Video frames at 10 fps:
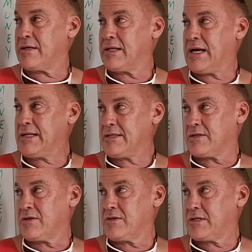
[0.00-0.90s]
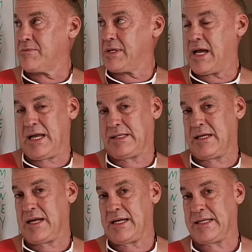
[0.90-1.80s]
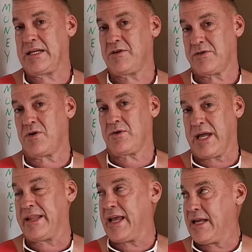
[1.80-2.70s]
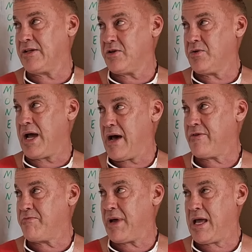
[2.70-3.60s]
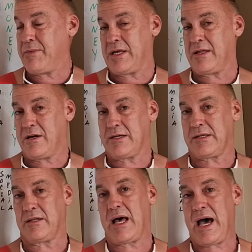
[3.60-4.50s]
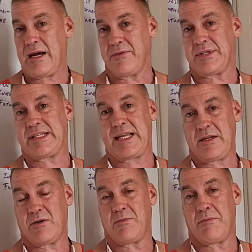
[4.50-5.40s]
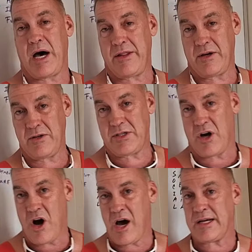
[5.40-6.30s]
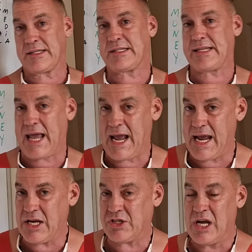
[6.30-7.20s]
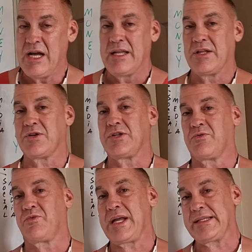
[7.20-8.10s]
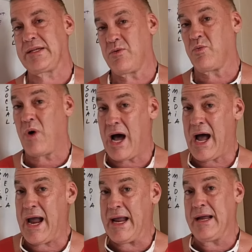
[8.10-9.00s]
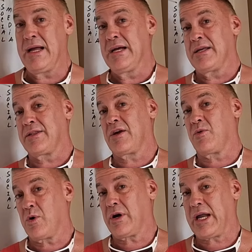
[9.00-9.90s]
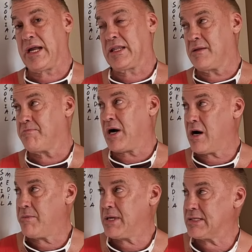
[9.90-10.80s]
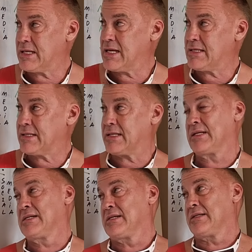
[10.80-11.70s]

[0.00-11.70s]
A lot of these girls could be 18, 19 years old, and they do have a baby. There is a lot of single mothers on stage. There's a reason why they're working in the bar business.